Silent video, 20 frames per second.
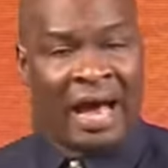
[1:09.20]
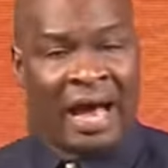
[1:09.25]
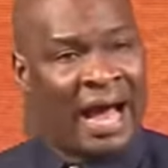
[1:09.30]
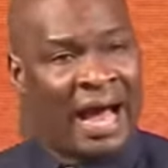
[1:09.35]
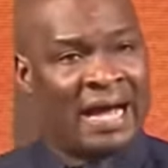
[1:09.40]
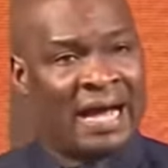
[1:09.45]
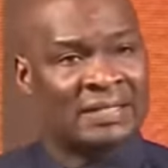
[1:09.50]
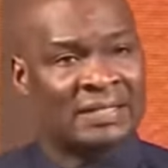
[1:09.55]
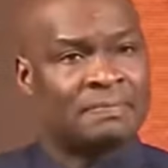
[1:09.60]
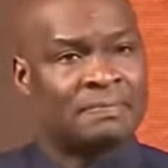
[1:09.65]

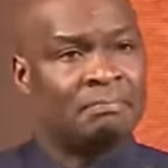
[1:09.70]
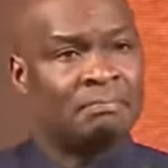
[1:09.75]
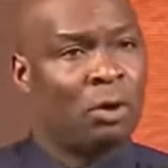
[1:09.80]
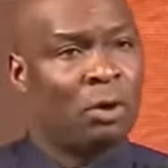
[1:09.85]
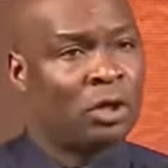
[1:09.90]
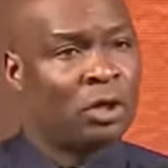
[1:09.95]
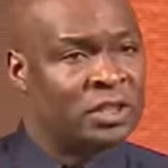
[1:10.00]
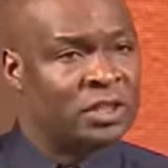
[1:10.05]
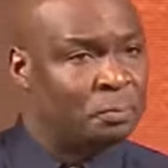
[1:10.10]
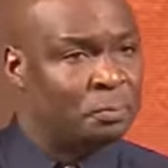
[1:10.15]
has
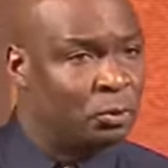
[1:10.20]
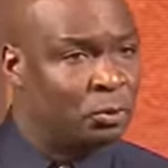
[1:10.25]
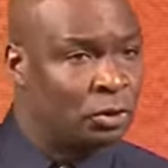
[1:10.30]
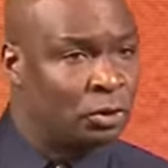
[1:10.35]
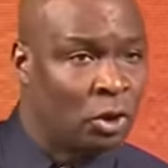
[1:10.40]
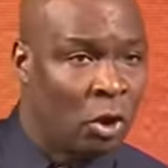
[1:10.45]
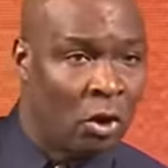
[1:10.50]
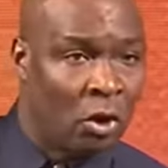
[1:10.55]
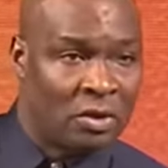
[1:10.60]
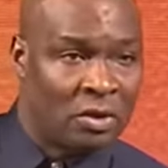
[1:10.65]
multiple
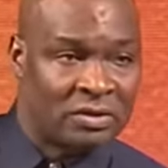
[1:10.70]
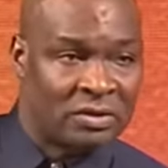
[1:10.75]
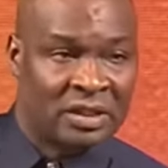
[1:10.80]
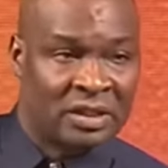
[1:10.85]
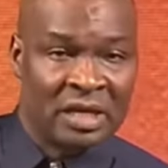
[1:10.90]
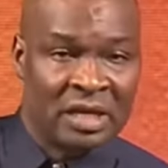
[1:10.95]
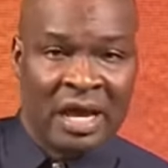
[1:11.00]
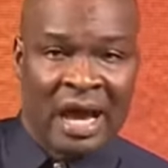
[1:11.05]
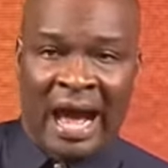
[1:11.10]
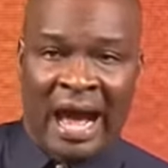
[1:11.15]
doors.
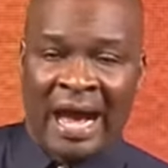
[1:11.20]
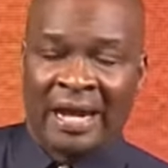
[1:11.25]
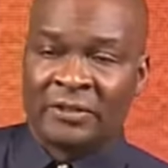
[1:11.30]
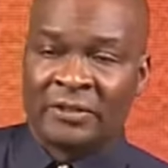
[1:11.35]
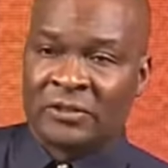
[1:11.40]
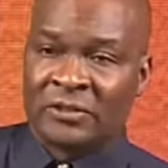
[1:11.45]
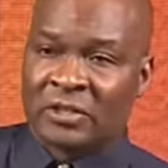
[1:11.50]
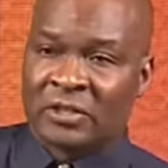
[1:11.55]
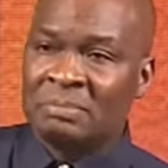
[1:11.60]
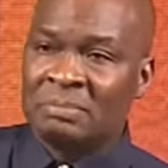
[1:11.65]

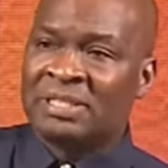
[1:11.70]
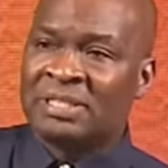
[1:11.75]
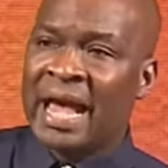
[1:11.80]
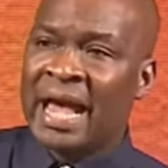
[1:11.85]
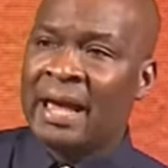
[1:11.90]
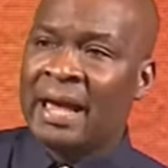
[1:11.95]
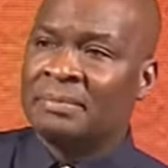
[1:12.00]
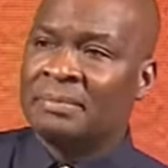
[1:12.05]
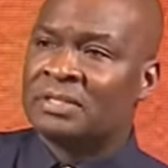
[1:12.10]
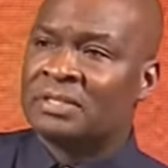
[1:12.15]
And
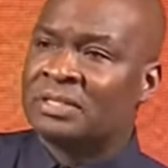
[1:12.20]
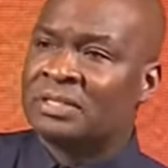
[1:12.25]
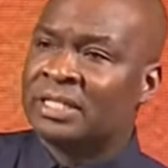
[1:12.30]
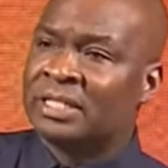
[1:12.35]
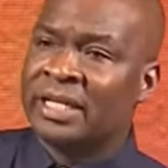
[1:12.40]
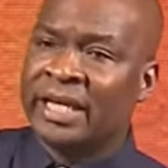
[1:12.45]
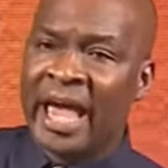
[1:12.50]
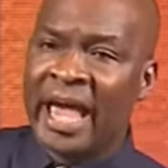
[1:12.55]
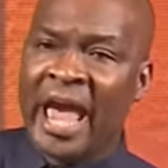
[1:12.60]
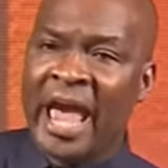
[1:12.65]
sometimes
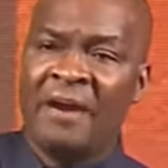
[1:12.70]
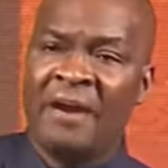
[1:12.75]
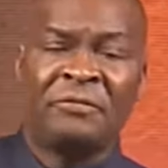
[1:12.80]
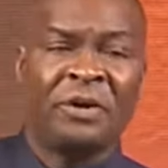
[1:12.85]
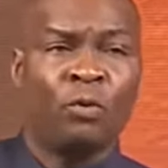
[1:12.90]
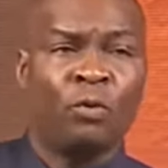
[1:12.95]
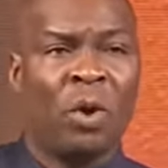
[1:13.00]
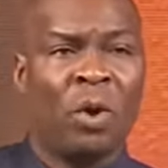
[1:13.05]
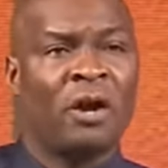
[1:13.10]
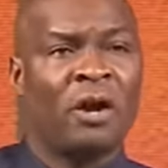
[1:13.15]

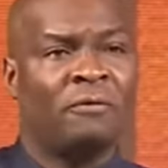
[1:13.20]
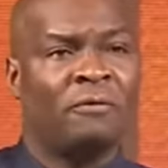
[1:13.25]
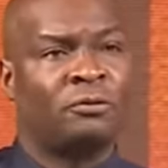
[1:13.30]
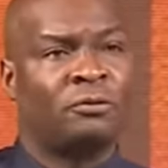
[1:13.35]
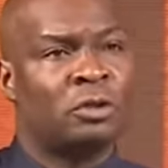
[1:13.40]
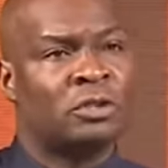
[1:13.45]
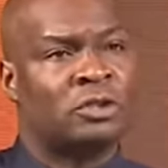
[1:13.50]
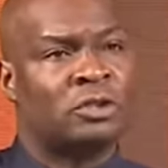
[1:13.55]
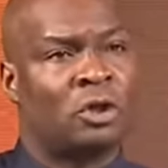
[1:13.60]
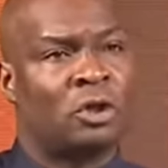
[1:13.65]
every one of
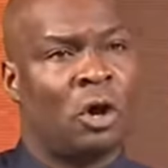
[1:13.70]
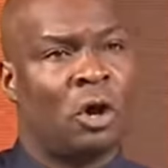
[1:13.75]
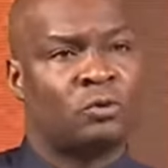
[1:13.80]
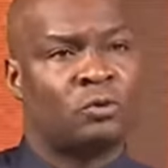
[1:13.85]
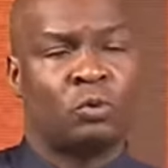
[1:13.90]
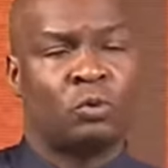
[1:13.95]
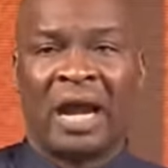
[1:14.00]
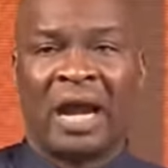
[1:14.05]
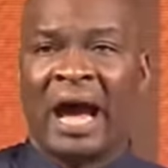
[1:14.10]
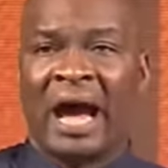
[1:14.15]
those
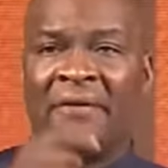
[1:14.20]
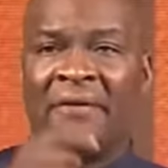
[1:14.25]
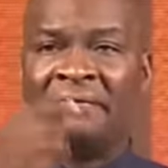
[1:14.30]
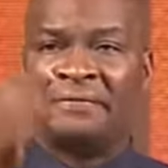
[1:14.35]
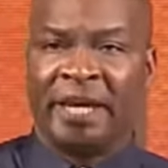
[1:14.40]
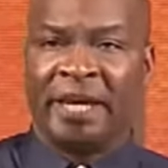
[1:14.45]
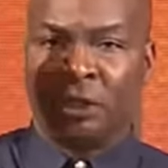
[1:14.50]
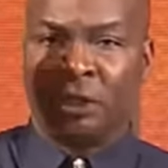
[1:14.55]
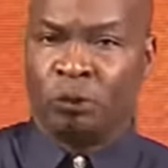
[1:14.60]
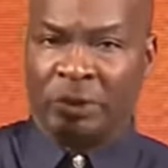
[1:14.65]
doors would
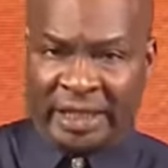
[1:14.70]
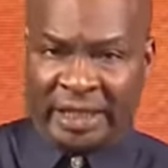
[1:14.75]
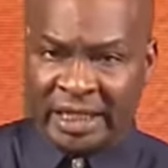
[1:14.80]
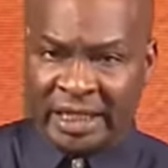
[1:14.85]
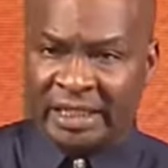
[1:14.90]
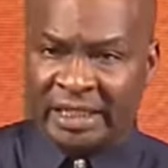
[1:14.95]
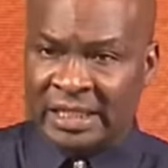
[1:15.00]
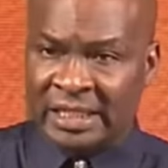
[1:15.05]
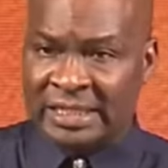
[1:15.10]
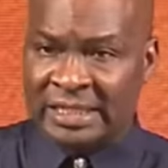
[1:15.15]
have a
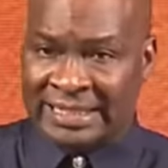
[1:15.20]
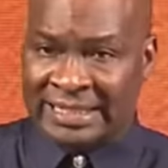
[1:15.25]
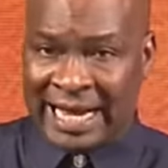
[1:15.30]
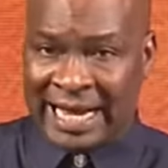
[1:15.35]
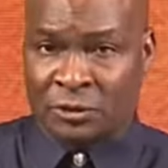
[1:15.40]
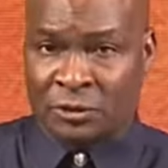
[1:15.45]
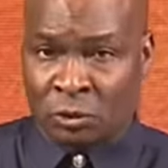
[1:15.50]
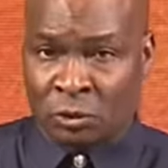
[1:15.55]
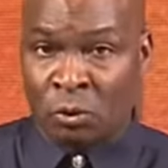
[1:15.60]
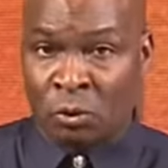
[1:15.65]
unique key. Is
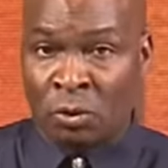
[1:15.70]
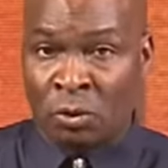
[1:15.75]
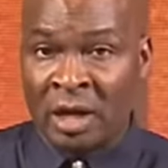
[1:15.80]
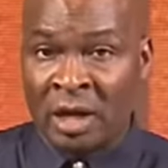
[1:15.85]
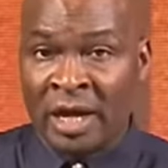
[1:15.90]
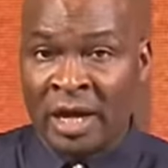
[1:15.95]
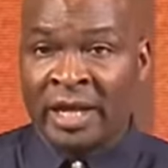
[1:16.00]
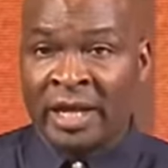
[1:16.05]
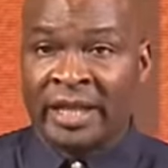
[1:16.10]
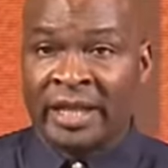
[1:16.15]
that true?
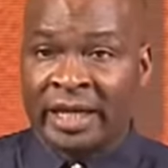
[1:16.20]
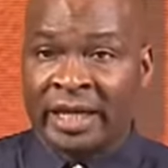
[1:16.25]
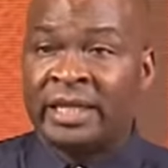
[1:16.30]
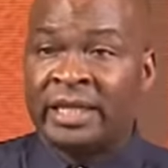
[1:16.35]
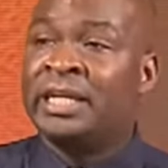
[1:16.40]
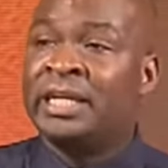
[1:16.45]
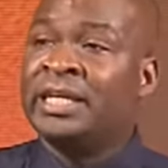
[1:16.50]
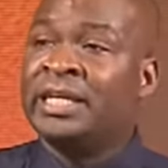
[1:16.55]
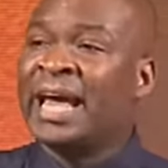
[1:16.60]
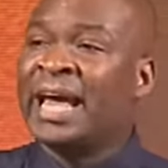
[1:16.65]
The
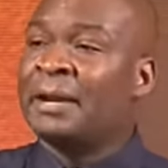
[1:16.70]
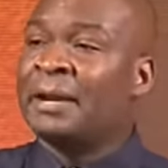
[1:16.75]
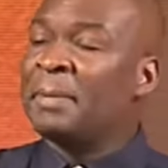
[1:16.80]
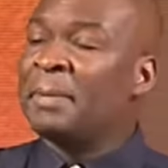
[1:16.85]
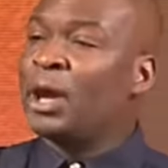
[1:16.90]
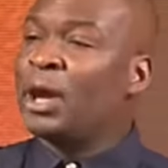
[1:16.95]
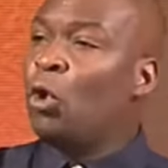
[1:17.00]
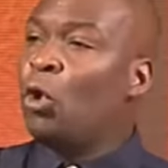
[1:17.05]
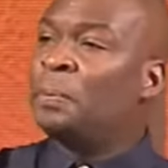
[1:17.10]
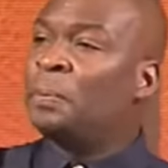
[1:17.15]
key that
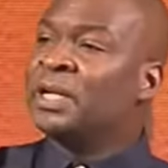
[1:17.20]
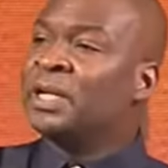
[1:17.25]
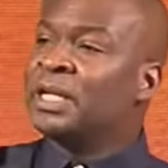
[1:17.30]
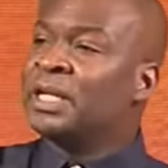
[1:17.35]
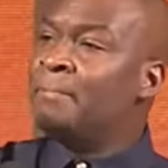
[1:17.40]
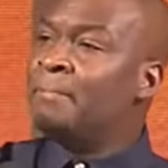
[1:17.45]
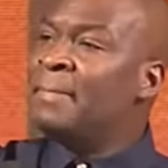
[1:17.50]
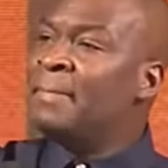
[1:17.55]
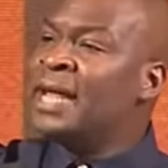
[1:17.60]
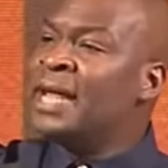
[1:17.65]
may open
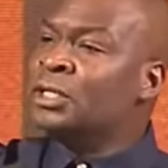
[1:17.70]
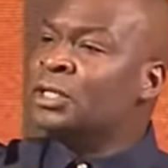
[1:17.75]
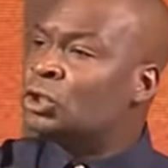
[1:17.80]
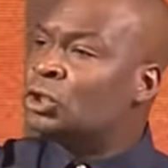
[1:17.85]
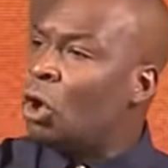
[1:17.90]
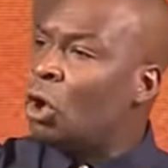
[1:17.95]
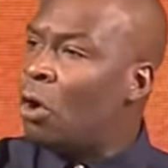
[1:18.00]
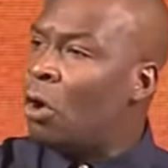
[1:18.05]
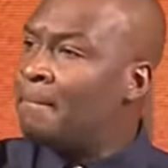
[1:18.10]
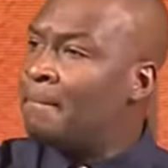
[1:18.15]
the main
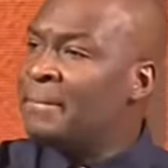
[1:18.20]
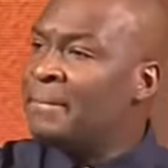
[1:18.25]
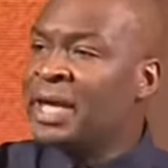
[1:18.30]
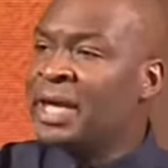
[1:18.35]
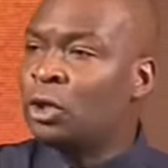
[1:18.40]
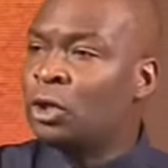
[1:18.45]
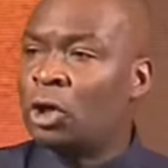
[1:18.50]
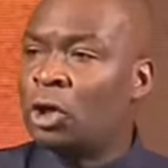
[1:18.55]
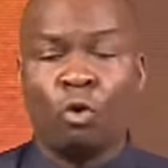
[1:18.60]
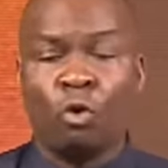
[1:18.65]
door
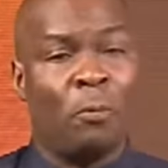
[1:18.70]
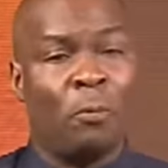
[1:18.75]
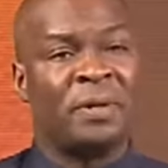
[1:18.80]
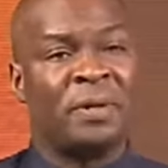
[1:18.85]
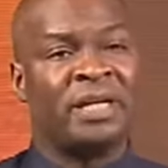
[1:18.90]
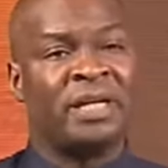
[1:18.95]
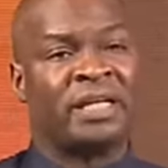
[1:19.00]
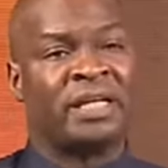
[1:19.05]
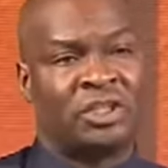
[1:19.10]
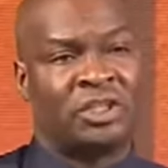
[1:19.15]
may not
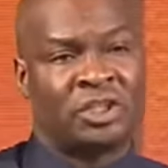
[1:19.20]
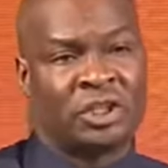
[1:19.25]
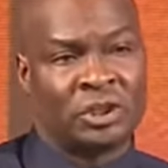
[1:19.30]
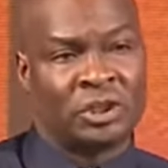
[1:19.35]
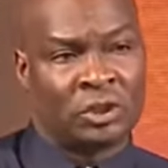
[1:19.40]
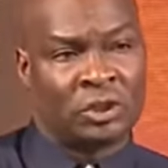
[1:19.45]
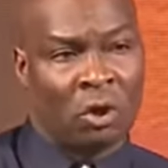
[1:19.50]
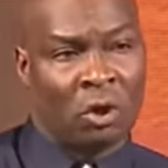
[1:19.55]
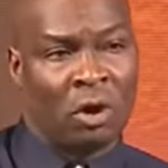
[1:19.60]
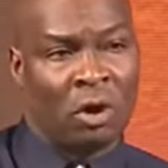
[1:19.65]
open the
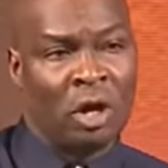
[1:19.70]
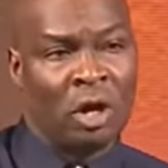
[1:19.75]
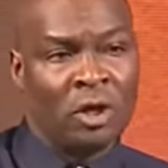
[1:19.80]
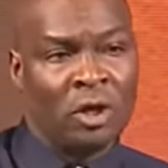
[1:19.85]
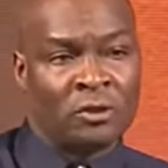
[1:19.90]
kitchen door.